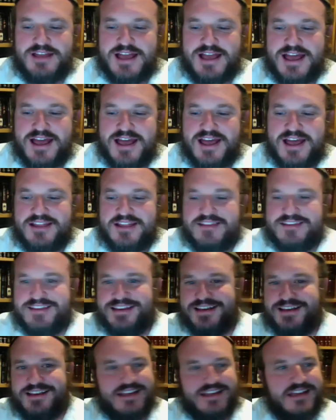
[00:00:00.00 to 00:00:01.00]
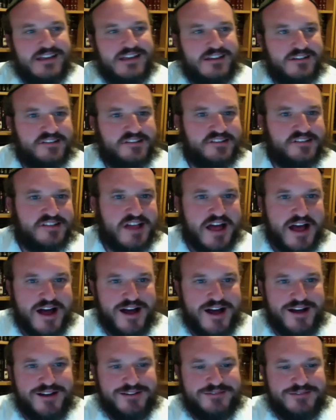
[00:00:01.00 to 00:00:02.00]
and it is,
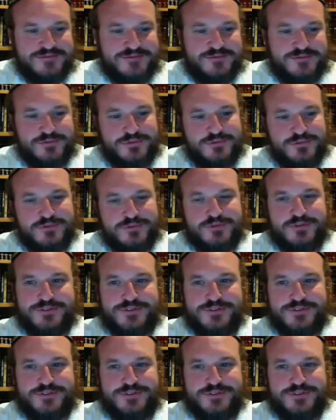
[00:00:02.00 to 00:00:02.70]
whew,